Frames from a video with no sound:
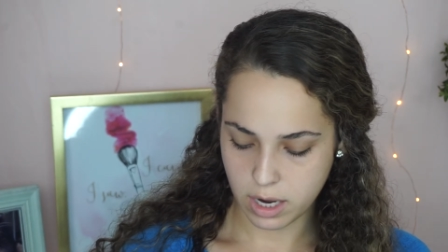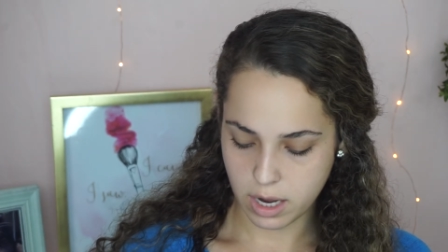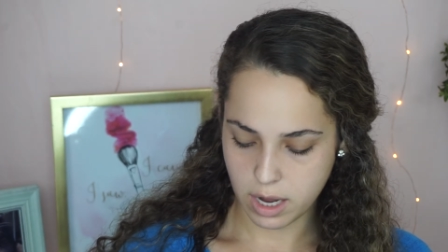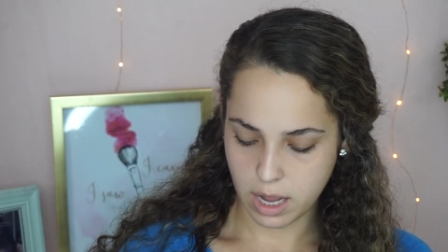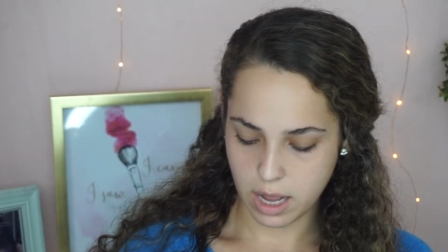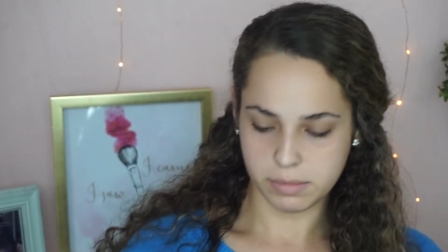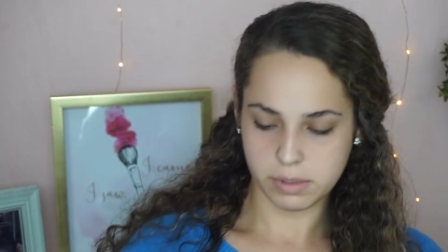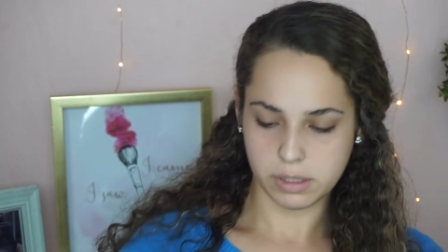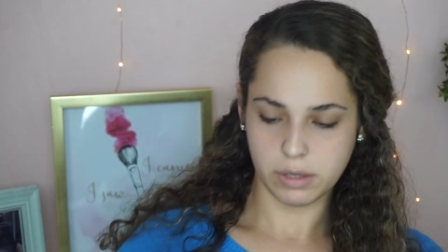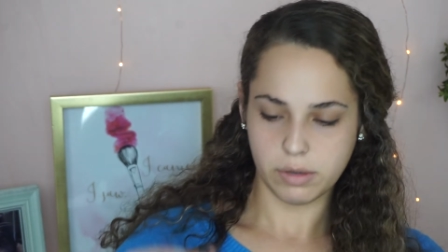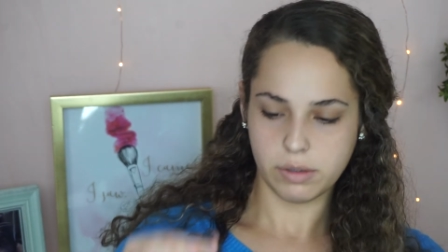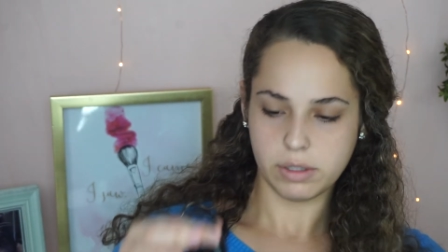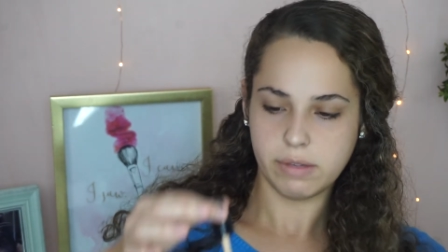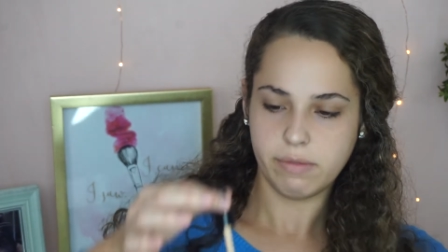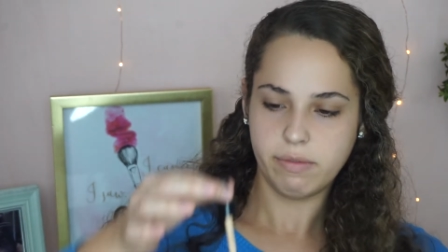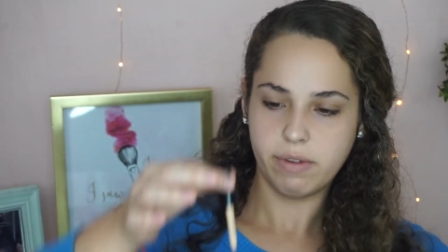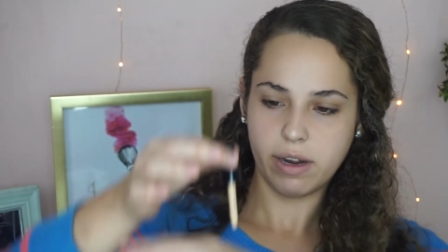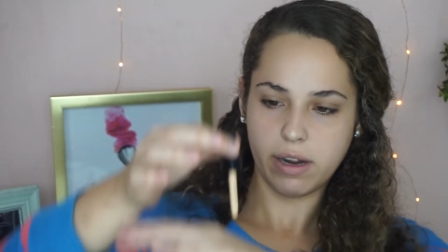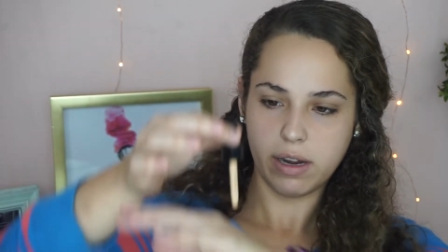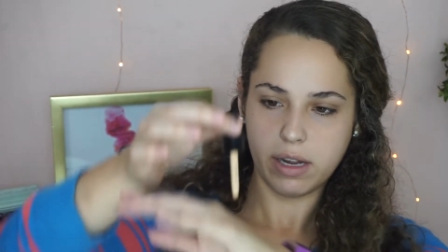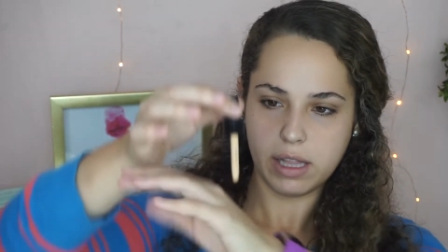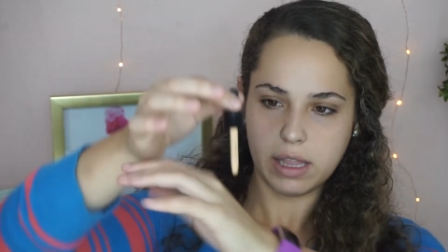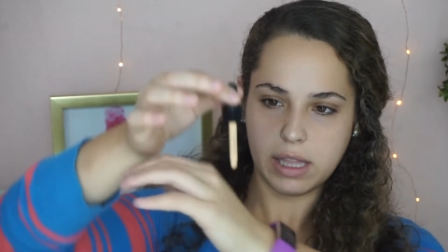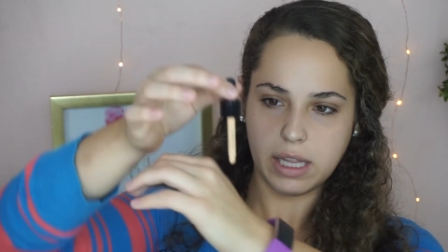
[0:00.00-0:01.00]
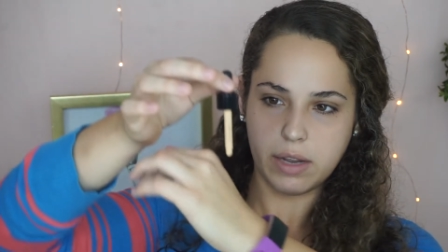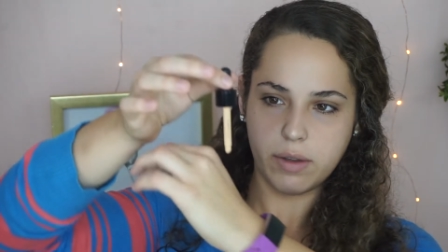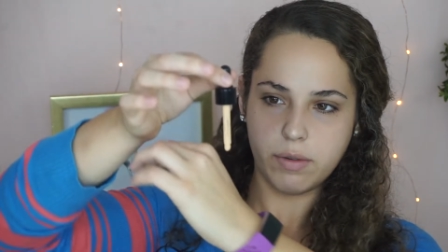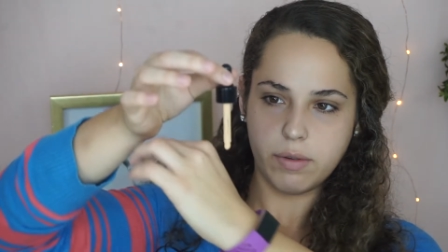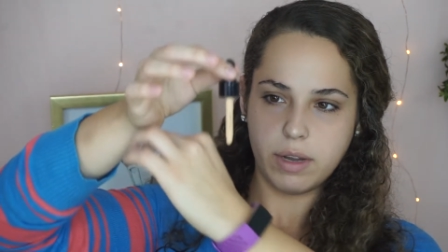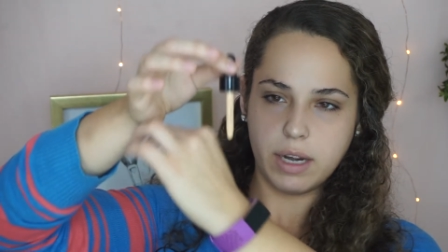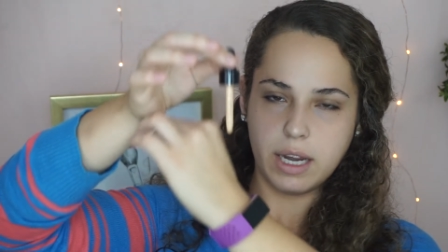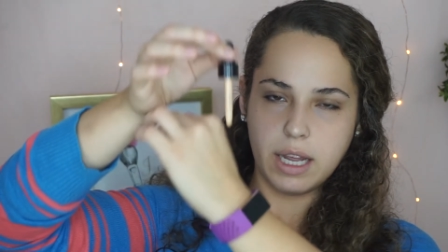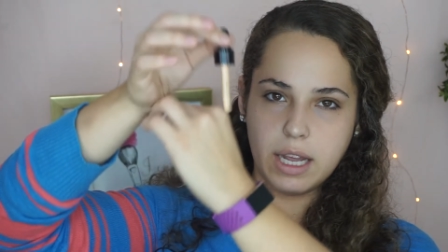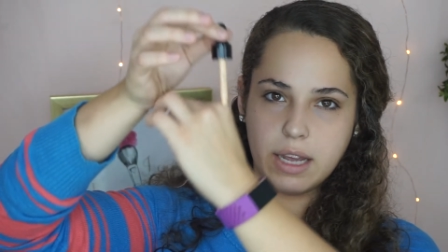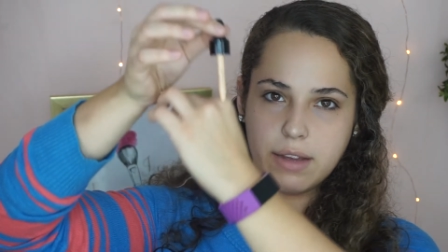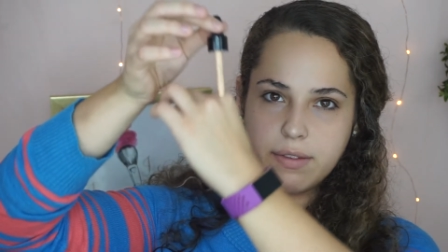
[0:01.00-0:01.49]
So it's very
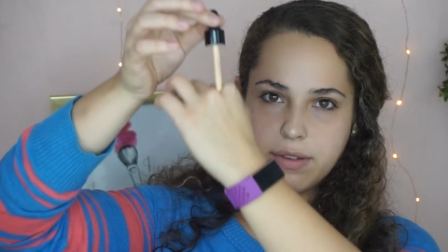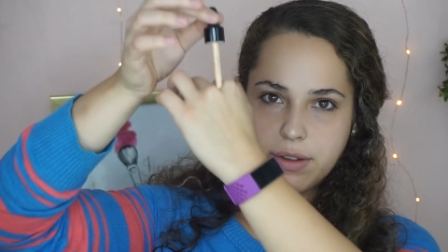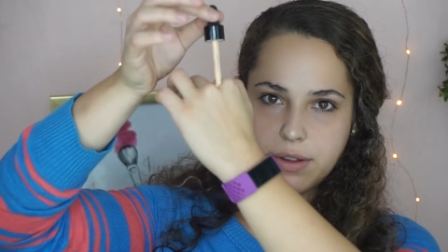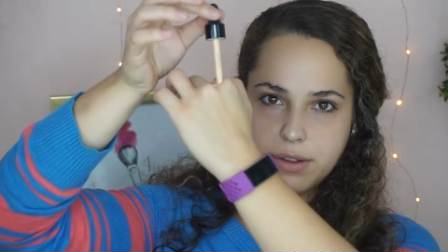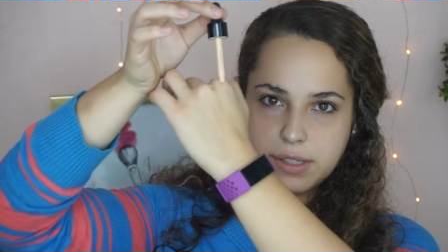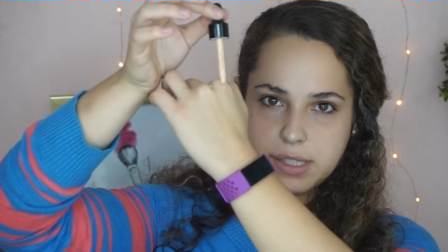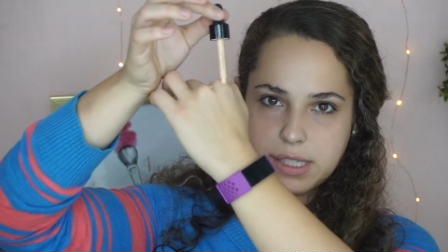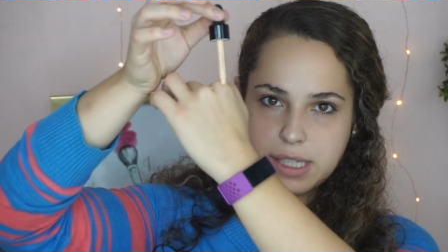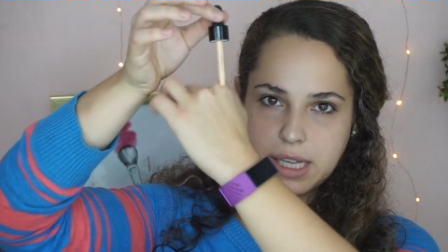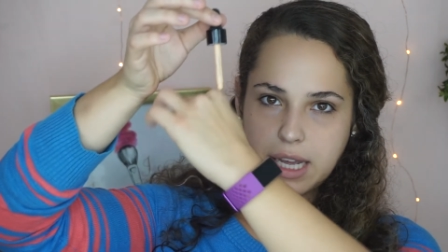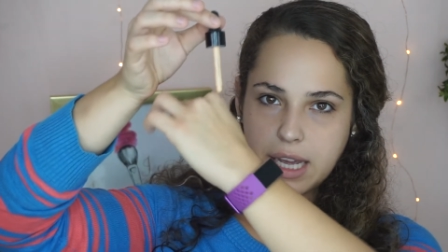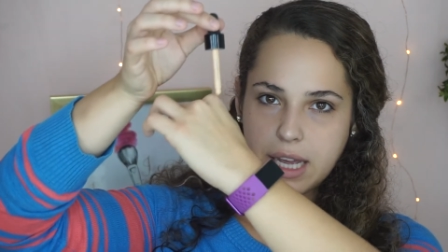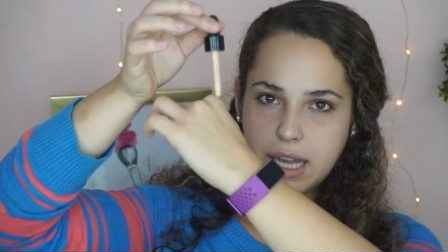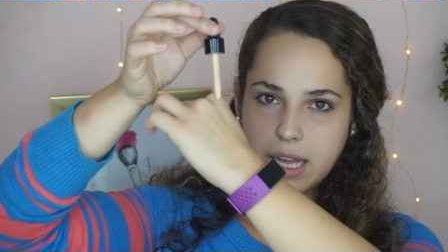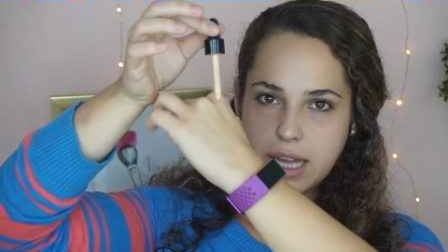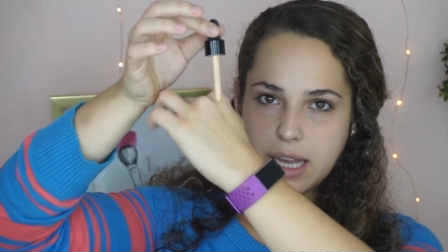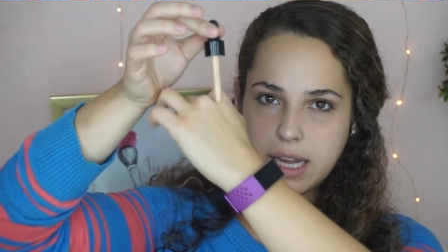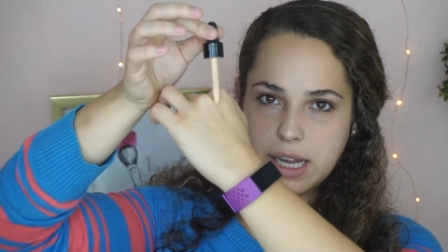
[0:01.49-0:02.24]
liquidy. If you see it,